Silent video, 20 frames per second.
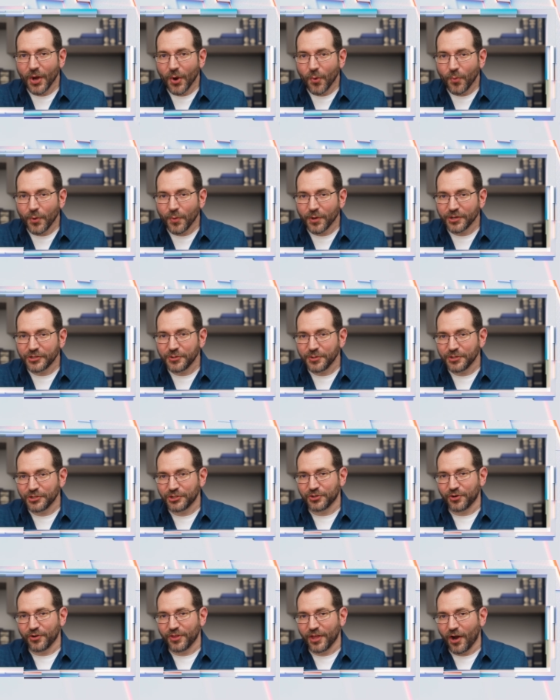We want to
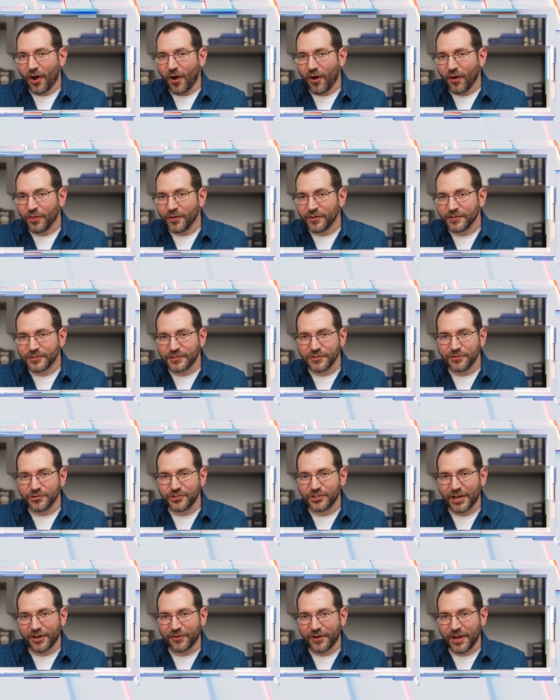ensure that all those new
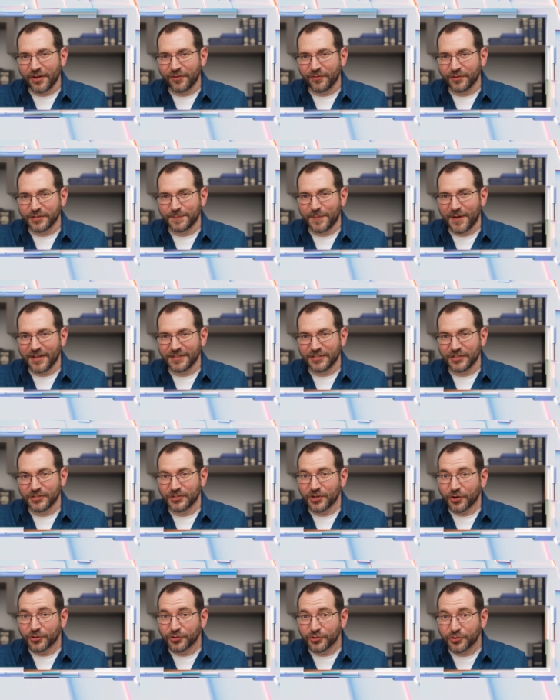generated responses
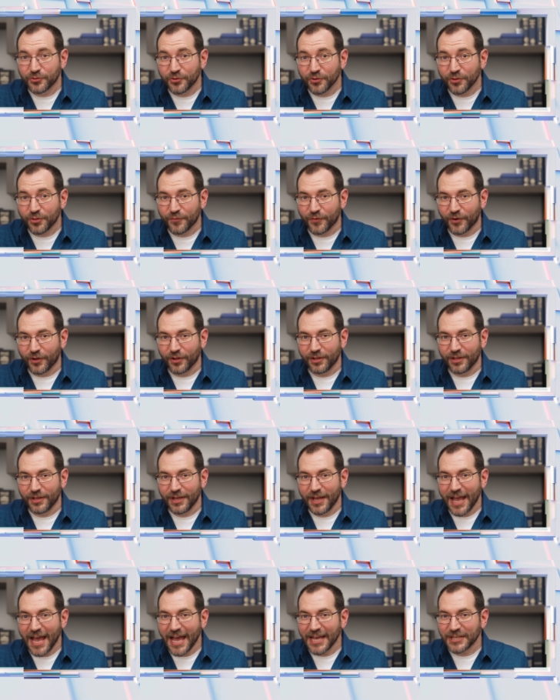are truthful,
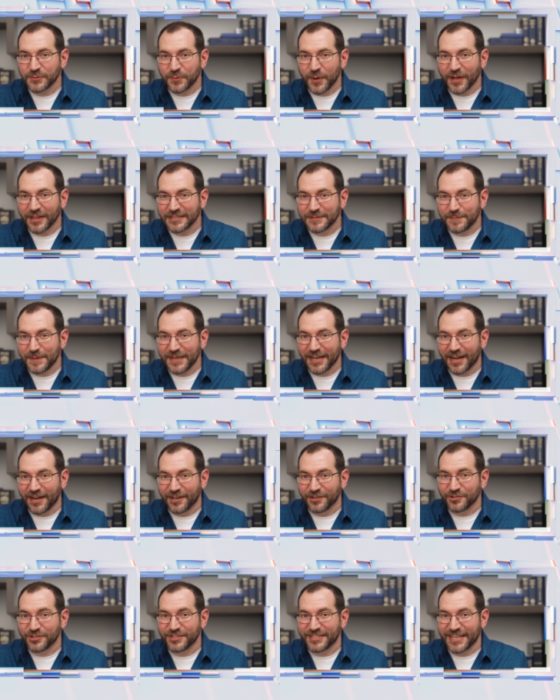as well as being
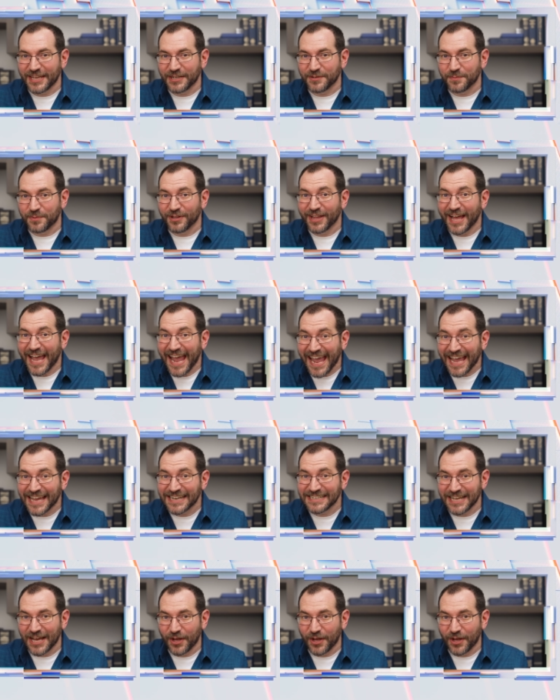understandable and